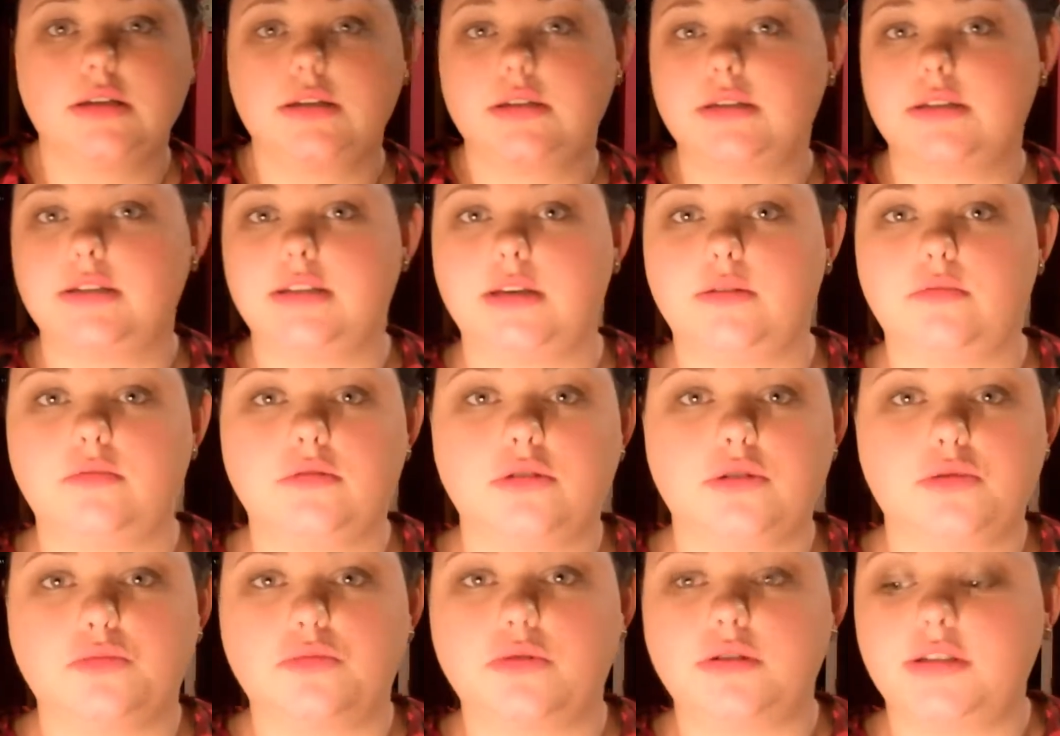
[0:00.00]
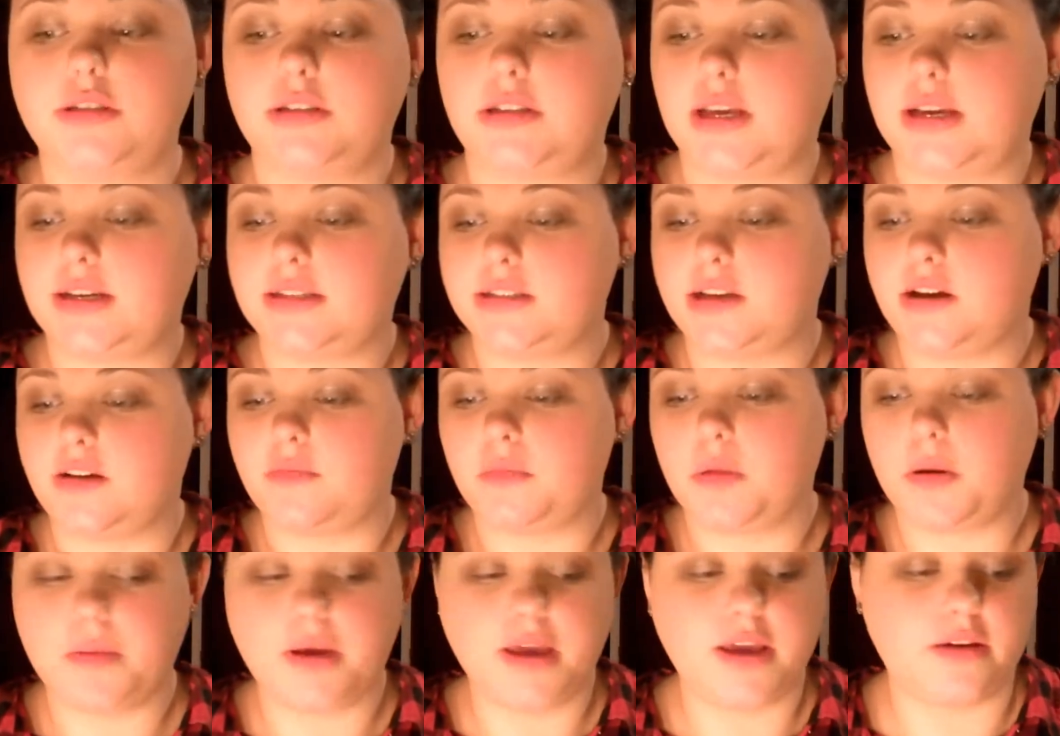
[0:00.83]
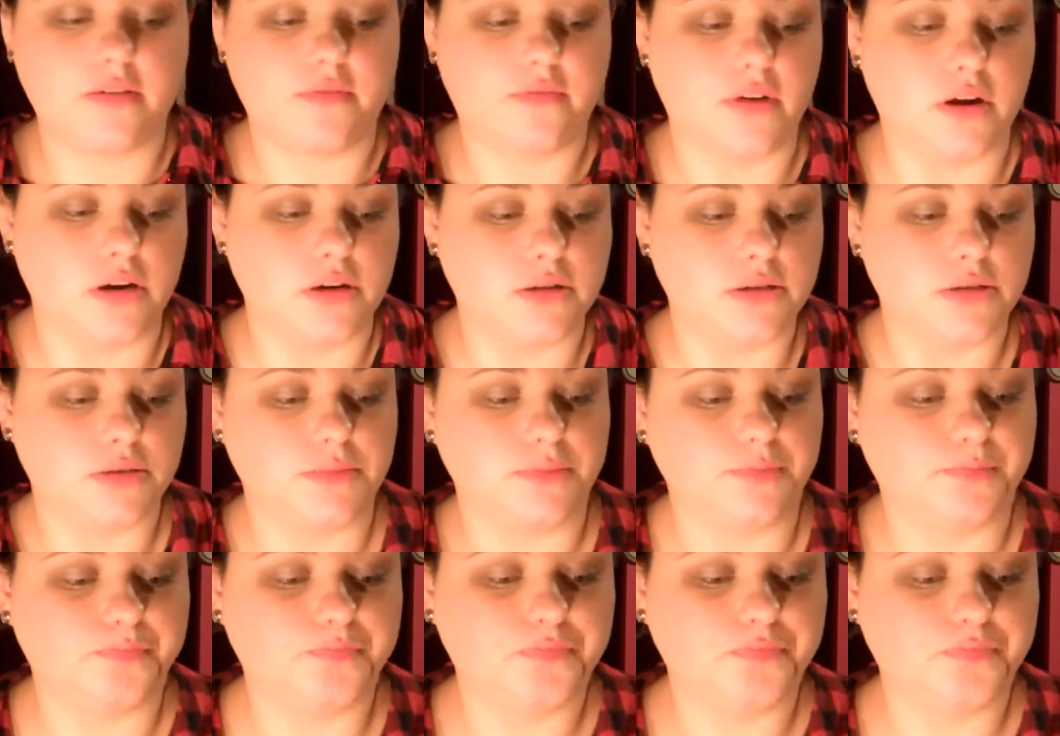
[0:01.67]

see which one takes off my makeup first.